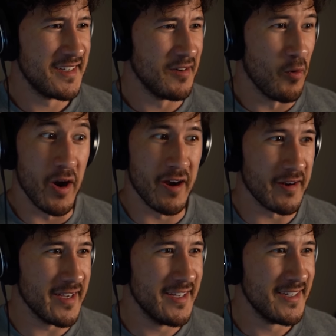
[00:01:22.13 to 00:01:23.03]

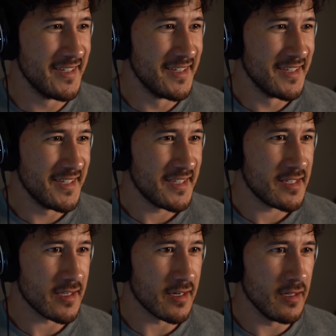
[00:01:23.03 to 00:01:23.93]
Weird.
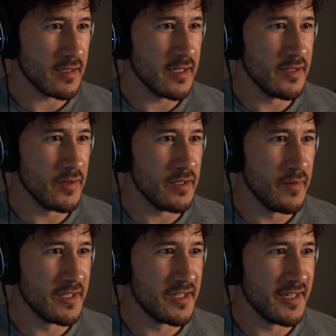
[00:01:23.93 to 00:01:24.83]
Not gonna look into it too much.